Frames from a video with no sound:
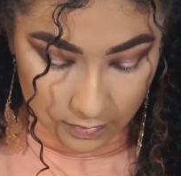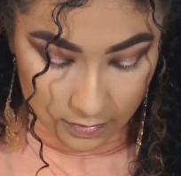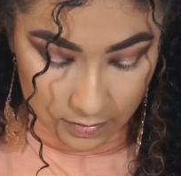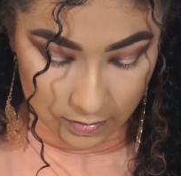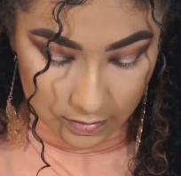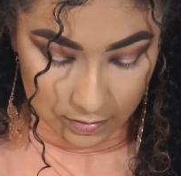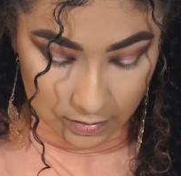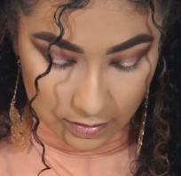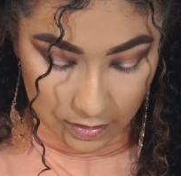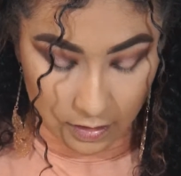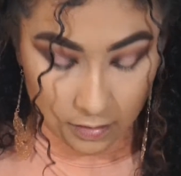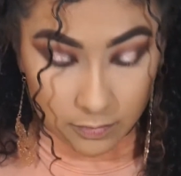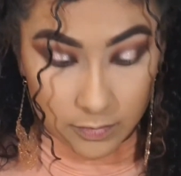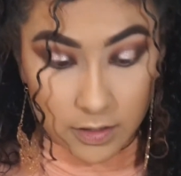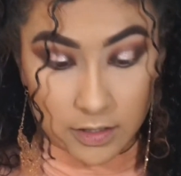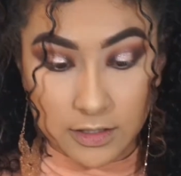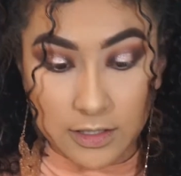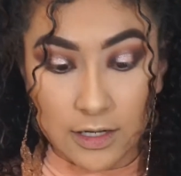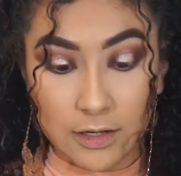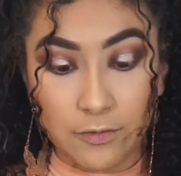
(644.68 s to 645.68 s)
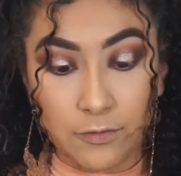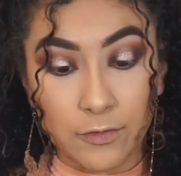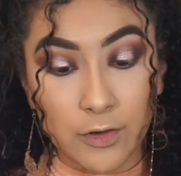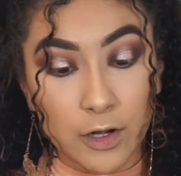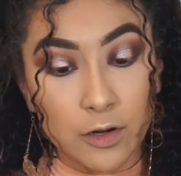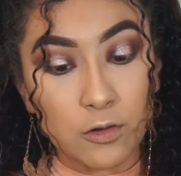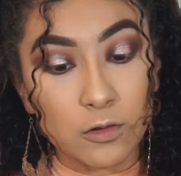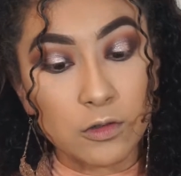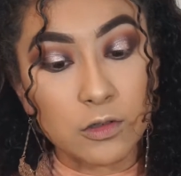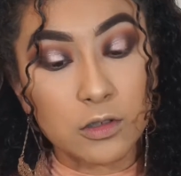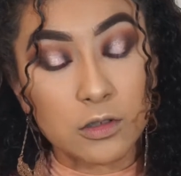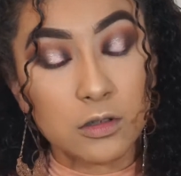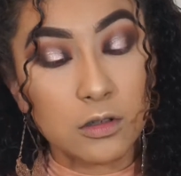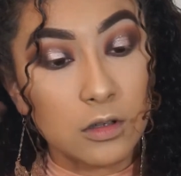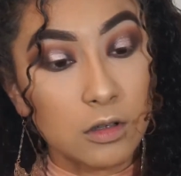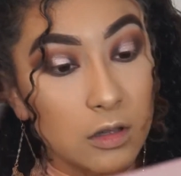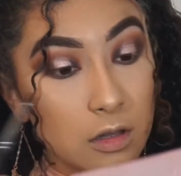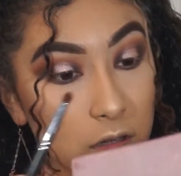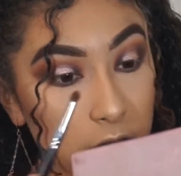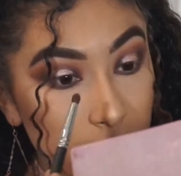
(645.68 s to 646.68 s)
And then now I'm going to take Freckles
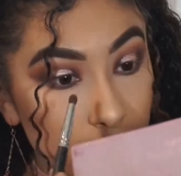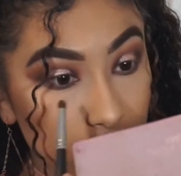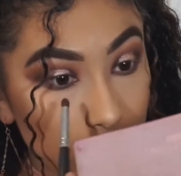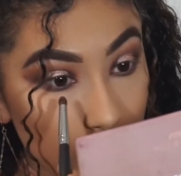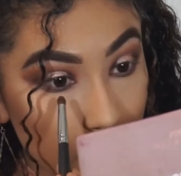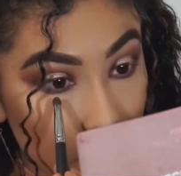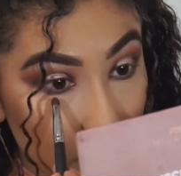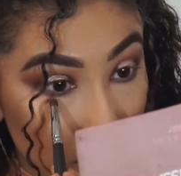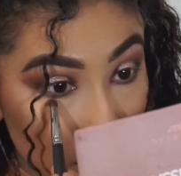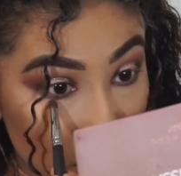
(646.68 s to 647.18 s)
with